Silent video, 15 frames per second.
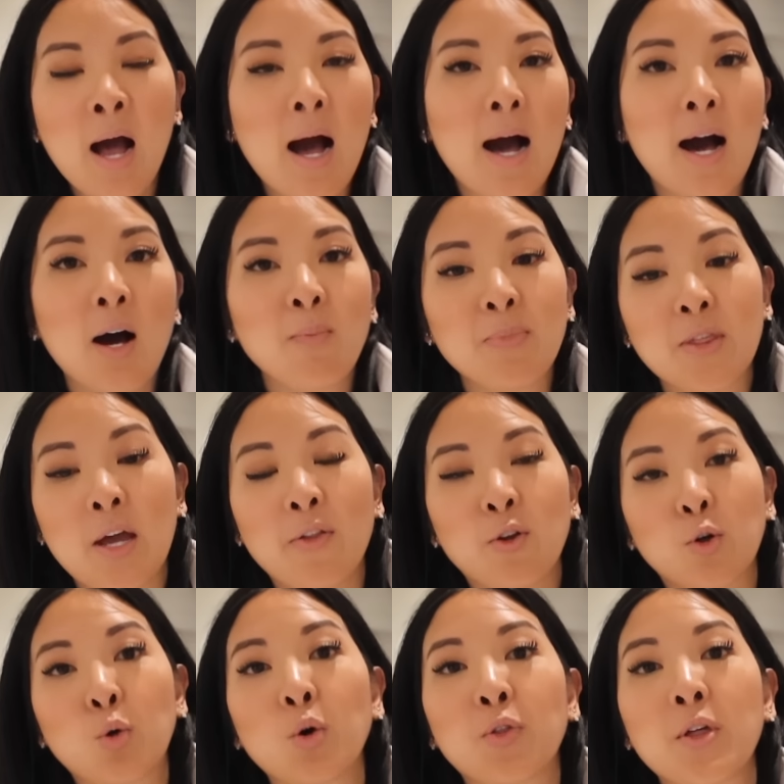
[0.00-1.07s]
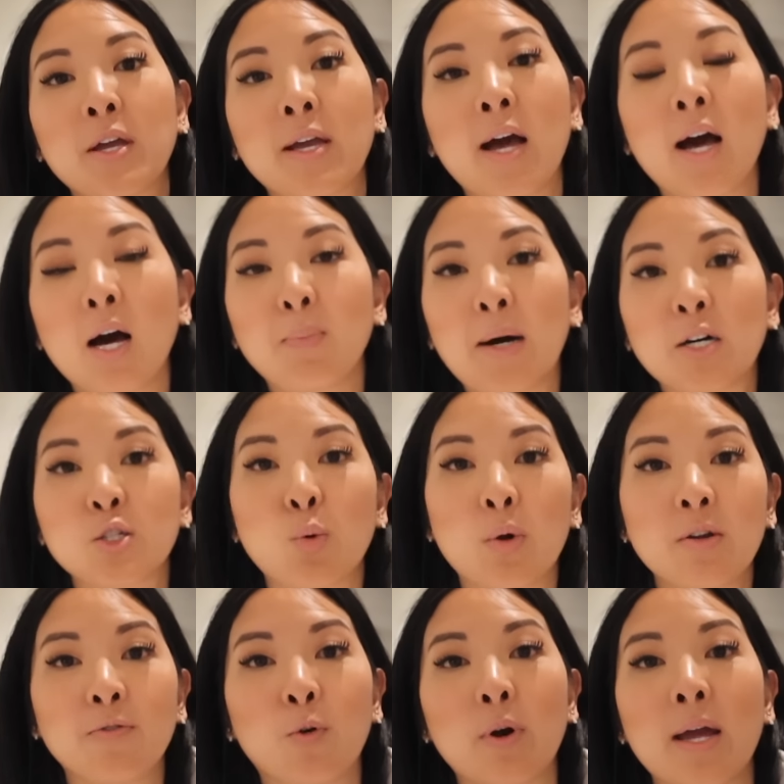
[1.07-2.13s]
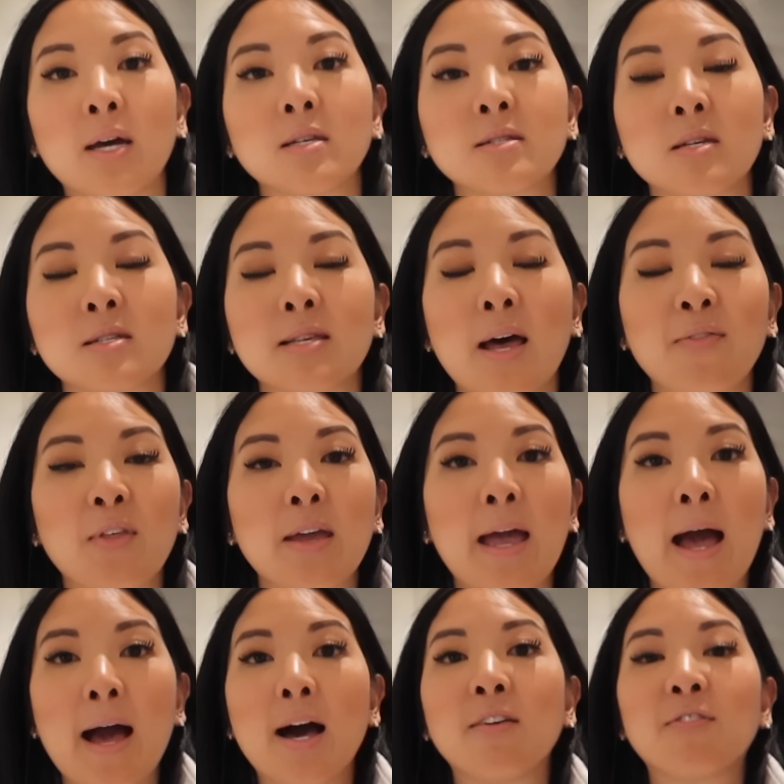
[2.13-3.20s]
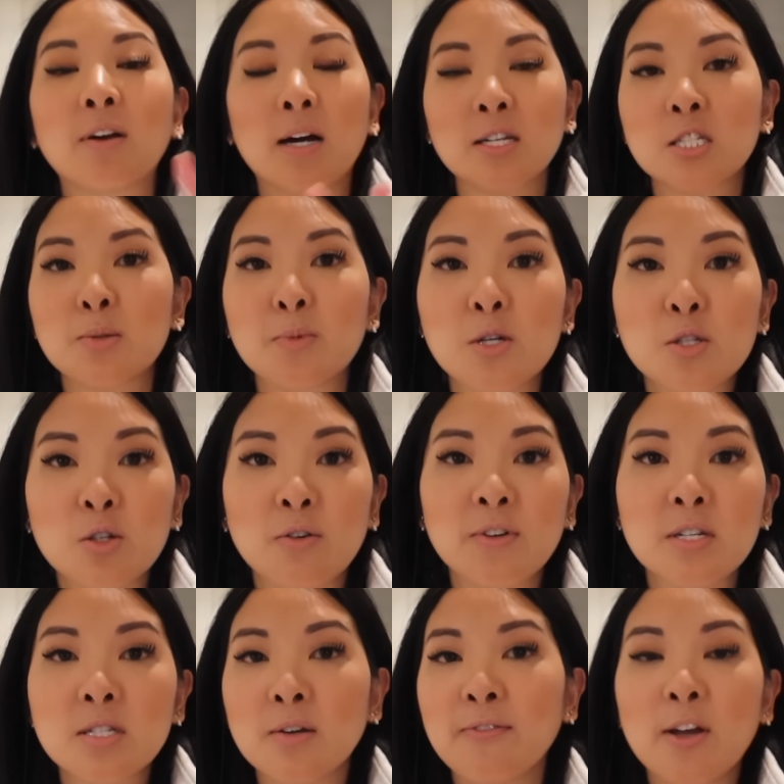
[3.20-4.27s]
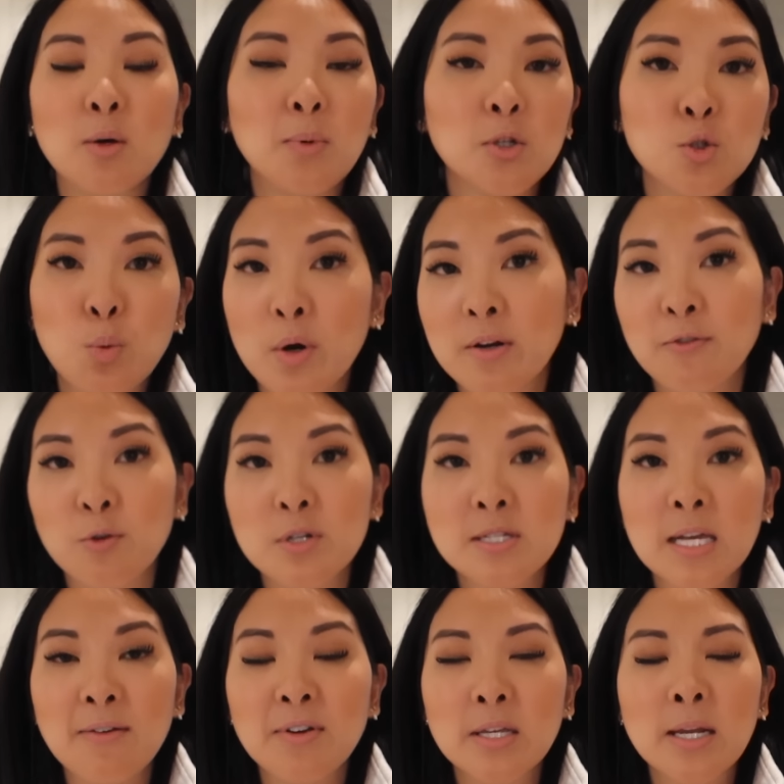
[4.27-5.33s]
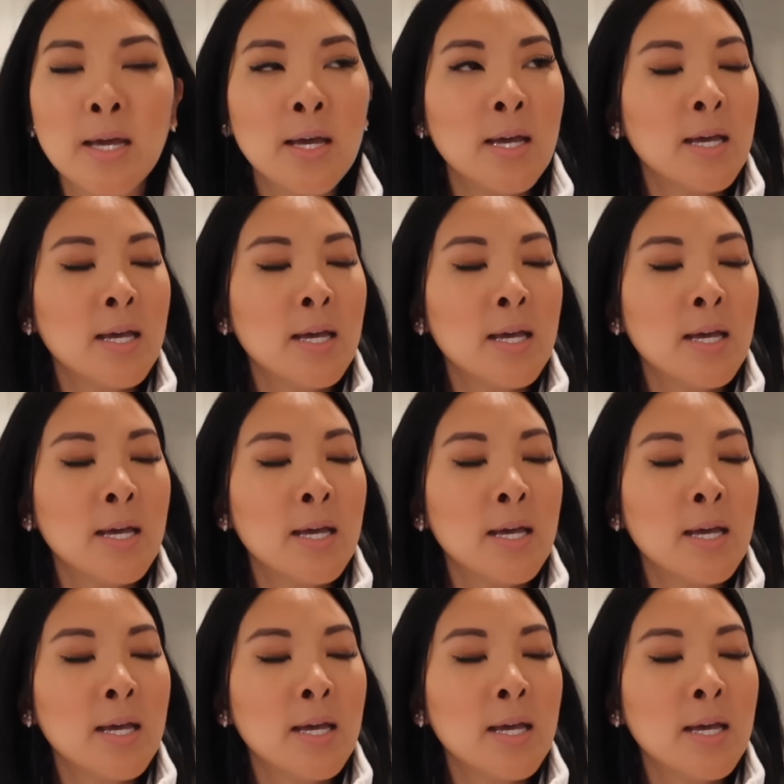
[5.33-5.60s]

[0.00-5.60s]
The other cool thing about 24S is that they have customer service available 24/7,